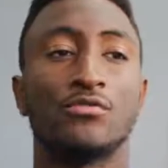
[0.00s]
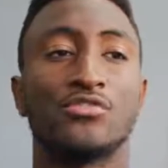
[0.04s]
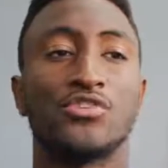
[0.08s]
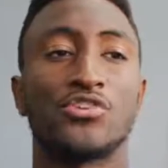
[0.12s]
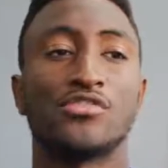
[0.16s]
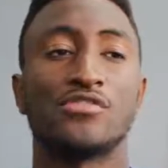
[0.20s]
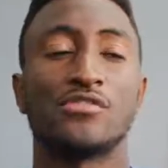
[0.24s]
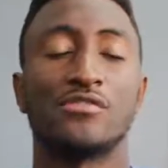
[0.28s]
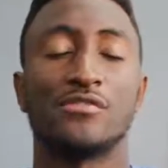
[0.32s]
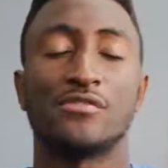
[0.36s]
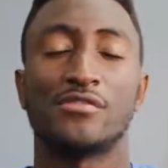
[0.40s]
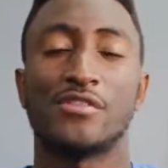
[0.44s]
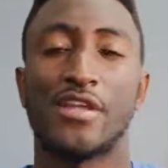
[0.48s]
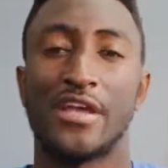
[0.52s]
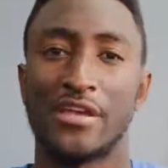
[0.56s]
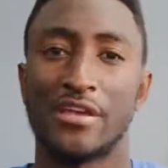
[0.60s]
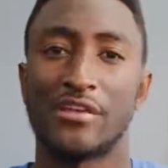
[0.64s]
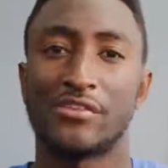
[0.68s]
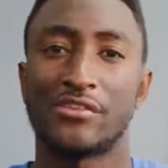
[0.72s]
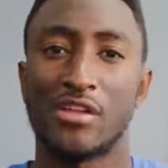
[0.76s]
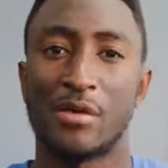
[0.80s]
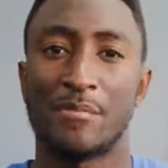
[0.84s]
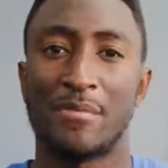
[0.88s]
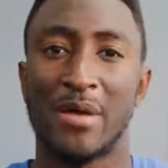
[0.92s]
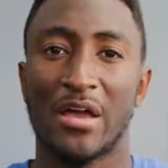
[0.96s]
just taking a
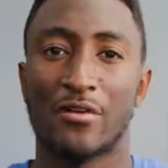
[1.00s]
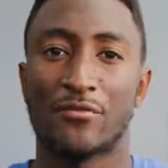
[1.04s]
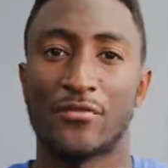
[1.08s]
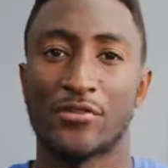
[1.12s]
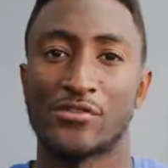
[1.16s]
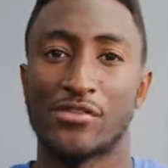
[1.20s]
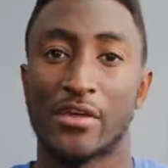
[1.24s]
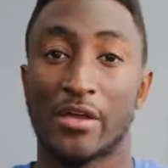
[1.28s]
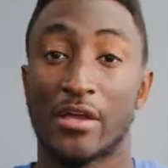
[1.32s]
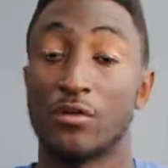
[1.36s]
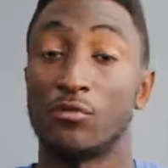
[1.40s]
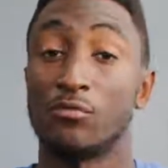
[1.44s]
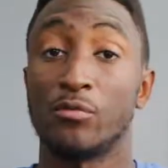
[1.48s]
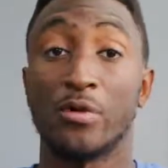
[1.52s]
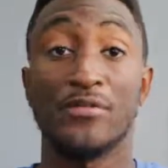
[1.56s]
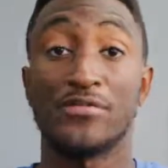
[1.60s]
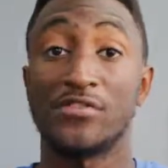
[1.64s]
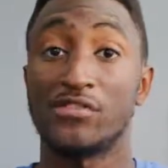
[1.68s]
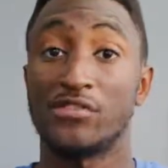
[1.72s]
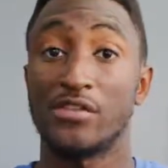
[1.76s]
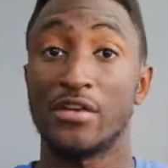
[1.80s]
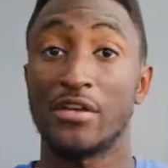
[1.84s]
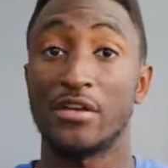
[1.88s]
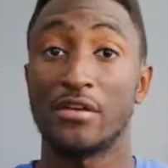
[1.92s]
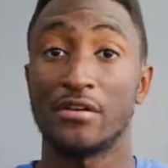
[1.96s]
step back for a second, we've
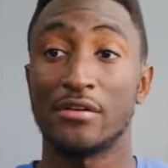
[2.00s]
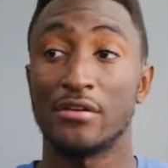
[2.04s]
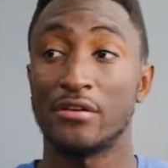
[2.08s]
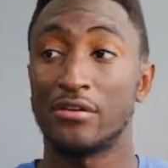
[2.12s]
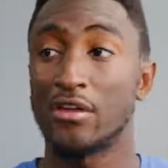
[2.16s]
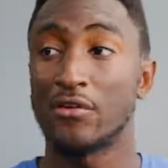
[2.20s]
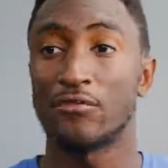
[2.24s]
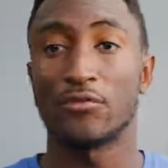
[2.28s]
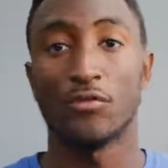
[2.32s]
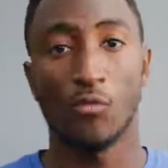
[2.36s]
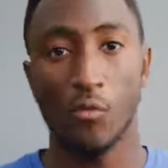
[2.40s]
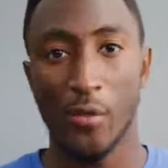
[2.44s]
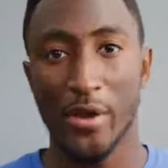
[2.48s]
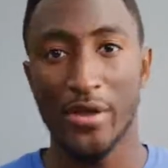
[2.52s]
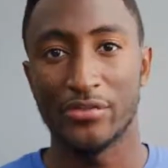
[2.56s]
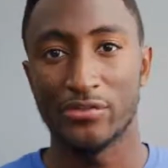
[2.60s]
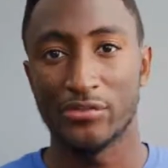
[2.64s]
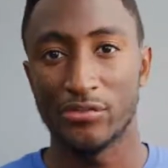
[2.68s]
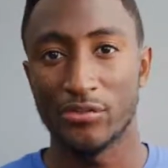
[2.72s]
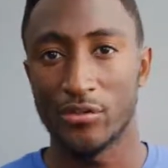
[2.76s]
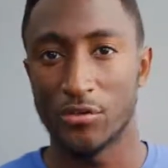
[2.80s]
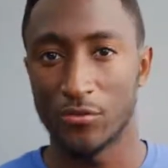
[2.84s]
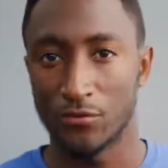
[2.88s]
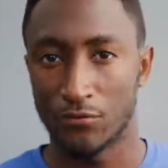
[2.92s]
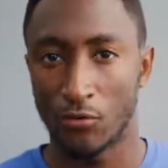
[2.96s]
seen different ways
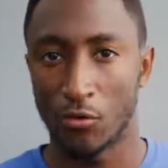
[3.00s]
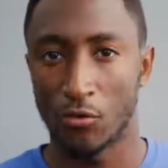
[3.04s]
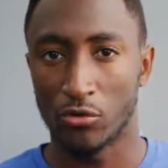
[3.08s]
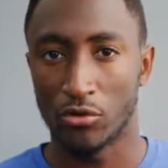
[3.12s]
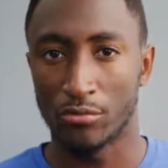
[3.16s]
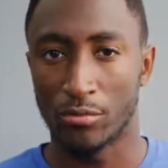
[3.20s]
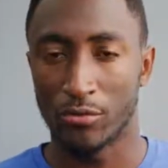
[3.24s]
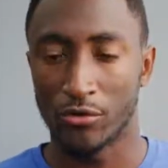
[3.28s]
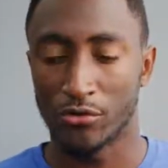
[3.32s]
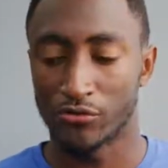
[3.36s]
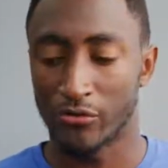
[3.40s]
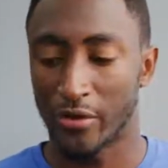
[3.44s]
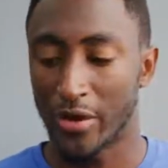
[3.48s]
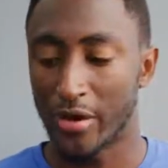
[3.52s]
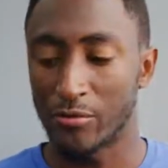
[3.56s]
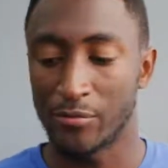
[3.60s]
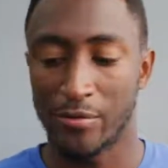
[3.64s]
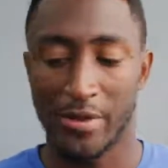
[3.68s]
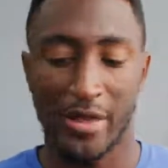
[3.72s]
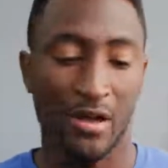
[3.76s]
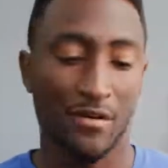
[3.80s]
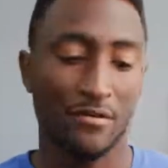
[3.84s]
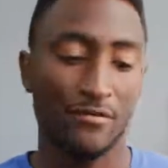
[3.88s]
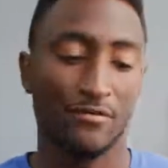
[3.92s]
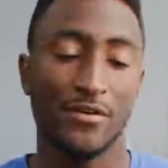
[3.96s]
to do foldables, right? We
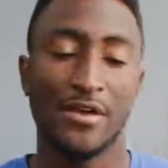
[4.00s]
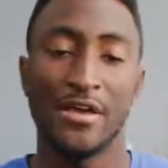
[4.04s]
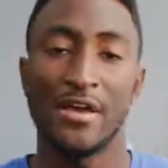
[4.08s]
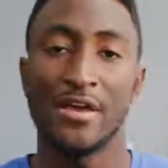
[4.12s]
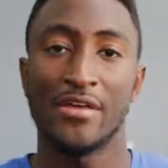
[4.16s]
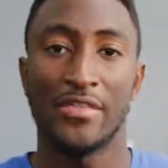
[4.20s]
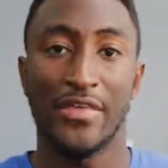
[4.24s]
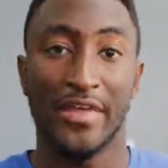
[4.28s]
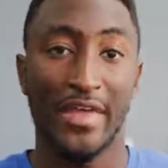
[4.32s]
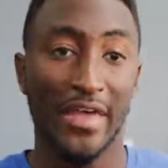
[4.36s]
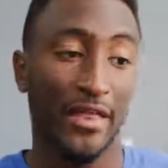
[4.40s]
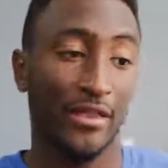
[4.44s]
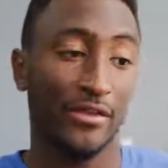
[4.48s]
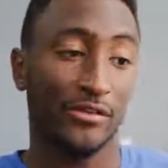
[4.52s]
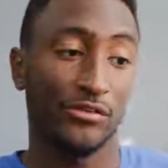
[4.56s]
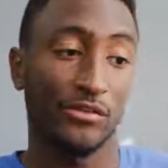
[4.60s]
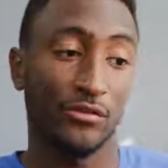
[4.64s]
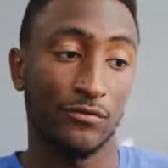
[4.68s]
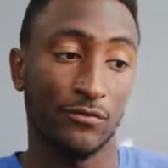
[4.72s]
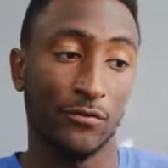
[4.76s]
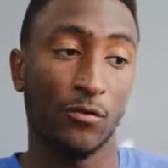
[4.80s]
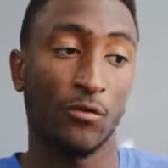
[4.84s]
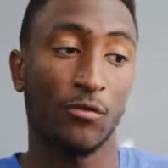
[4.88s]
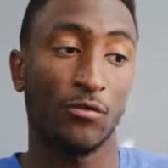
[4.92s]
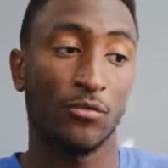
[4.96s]
have the Galaxy
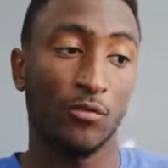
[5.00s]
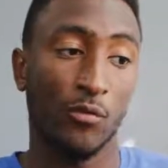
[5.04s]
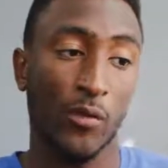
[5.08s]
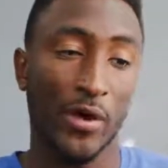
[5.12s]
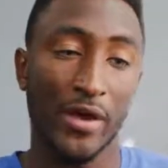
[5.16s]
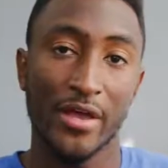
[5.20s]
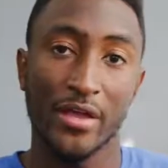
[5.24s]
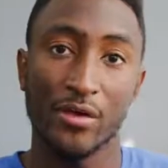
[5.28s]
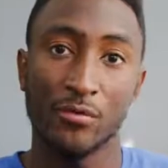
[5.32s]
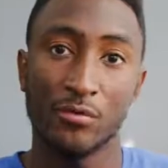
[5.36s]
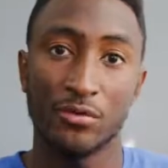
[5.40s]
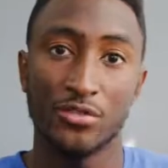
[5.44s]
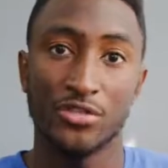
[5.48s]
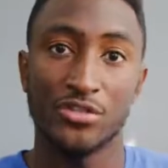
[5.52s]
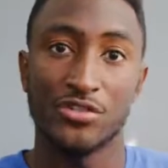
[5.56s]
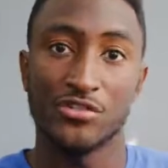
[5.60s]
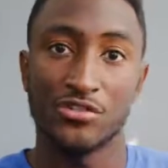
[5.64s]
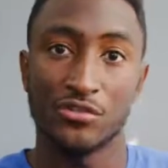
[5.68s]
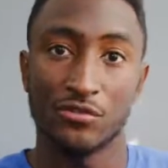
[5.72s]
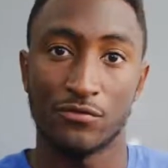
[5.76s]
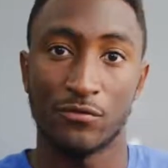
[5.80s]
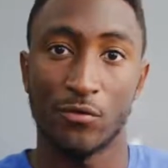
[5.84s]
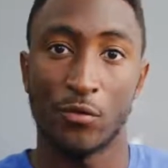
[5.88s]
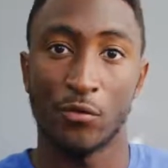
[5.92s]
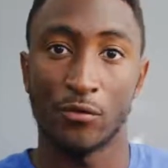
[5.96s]
Fold way, which is the
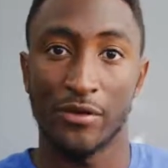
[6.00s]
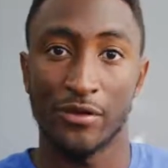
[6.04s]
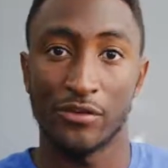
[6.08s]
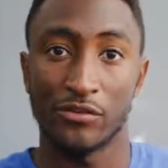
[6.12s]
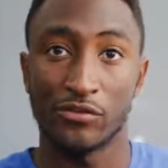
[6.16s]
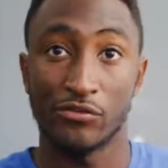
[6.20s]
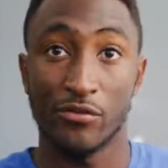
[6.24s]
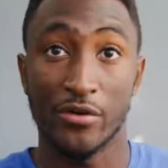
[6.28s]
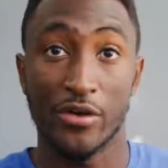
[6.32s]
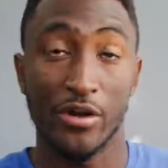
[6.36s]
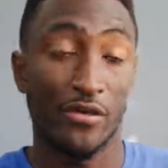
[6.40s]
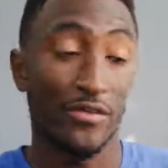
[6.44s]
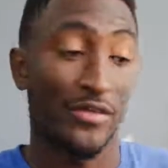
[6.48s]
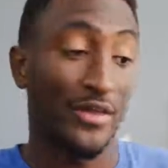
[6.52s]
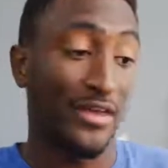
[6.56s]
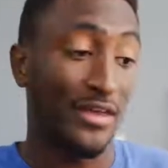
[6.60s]
folding screen on the